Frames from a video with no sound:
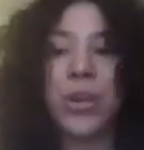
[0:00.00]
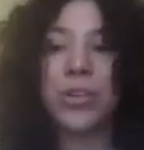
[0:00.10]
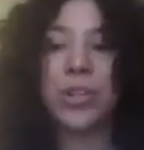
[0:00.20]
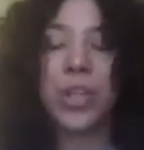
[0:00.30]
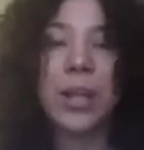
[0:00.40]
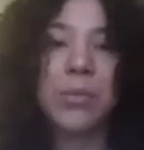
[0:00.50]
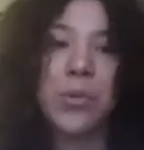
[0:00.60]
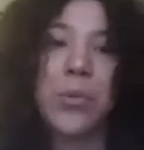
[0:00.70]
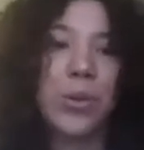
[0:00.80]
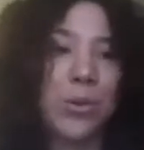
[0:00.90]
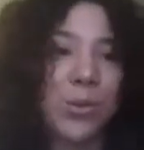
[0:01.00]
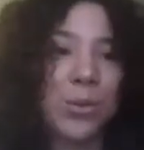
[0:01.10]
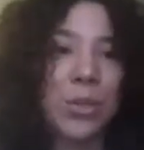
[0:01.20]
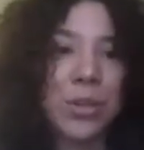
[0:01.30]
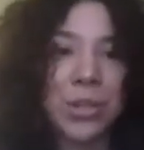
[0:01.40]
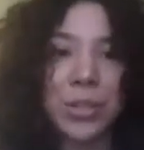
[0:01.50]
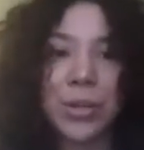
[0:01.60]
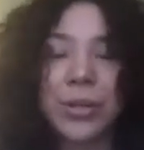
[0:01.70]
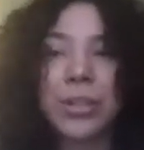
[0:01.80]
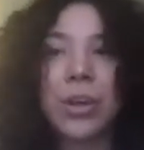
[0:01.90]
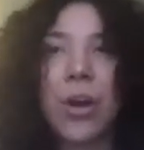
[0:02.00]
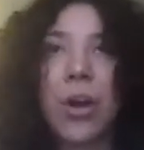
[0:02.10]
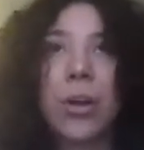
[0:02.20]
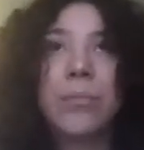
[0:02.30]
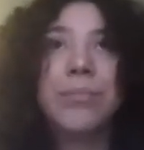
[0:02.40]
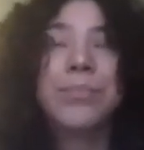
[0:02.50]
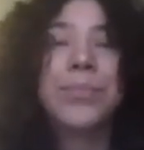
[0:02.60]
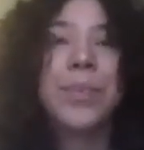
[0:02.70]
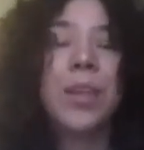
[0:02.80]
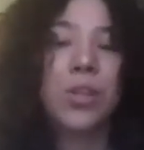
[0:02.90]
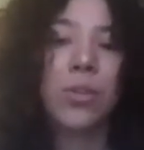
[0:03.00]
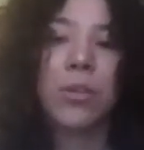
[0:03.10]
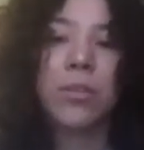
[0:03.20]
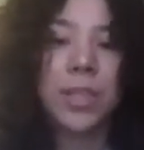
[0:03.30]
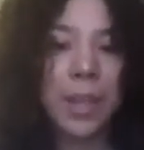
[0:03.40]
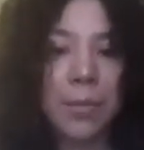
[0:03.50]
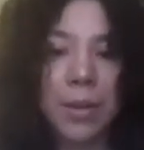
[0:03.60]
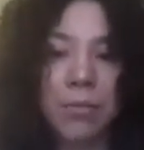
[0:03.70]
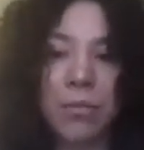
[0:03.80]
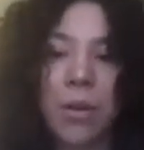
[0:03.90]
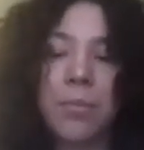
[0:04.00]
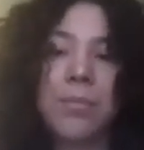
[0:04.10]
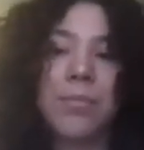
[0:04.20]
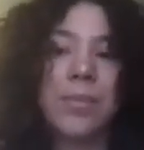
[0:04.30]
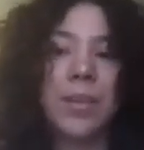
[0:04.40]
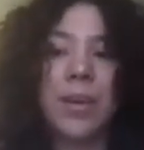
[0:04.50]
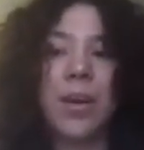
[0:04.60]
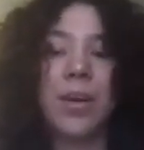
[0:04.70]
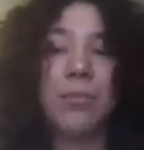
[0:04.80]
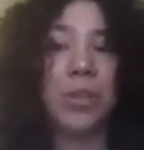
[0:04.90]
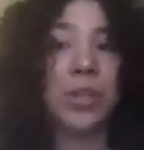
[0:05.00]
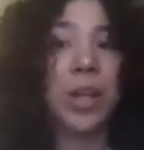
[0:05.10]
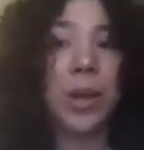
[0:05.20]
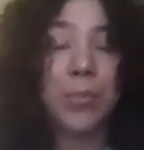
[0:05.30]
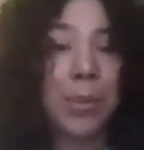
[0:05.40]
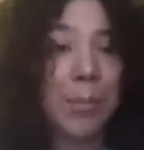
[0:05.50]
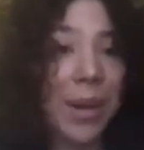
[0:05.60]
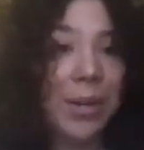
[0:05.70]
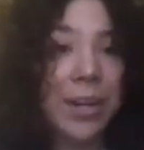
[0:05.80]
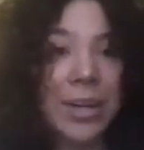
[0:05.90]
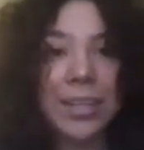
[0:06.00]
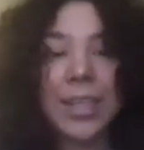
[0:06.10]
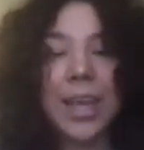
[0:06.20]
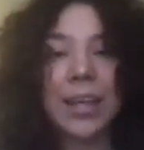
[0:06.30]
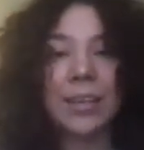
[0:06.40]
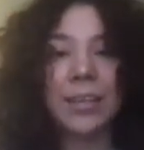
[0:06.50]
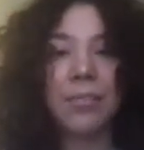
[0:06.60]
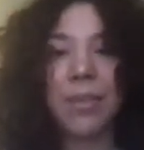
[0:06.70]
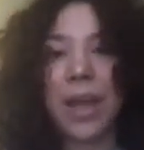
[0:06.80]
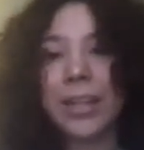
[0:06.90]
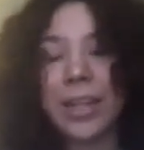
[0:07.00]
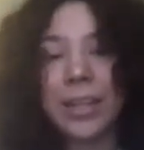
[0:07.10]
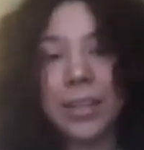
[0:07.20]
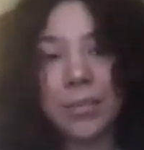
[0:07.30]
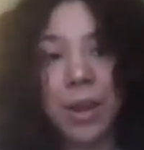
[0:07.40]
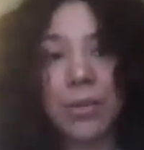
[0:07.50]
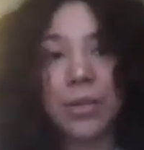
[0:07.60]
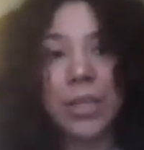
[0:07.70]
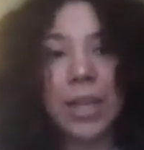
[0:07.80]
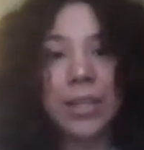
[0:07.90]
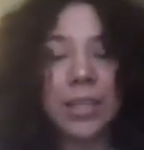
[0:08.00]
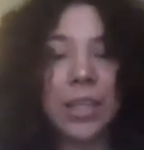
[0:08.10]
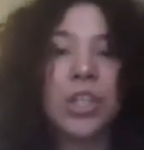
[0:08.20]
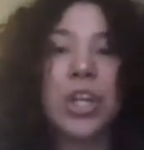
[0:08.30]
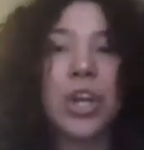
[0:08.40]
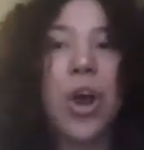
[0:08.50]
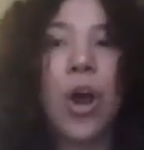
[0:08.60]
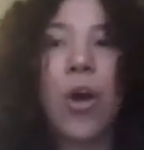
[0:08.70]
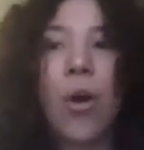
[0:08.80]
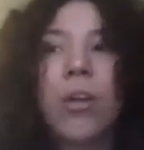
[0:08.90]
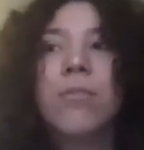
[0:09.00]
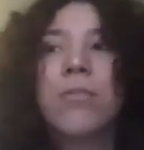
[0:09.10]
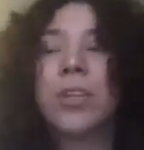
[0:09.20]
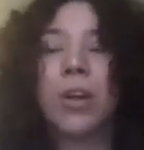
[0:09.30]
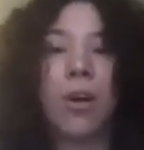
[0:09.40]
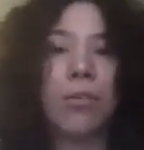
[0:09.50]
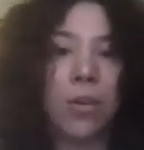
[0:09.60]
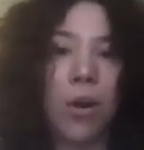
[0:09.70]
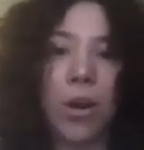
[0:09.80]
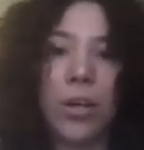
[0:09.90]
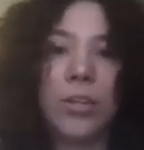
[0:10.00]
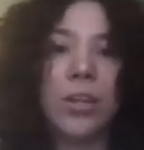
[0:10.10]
understandable where those concerns are sort of stemming from, just unpreparedness and the fact that this virus has essentially caught all of us off guard.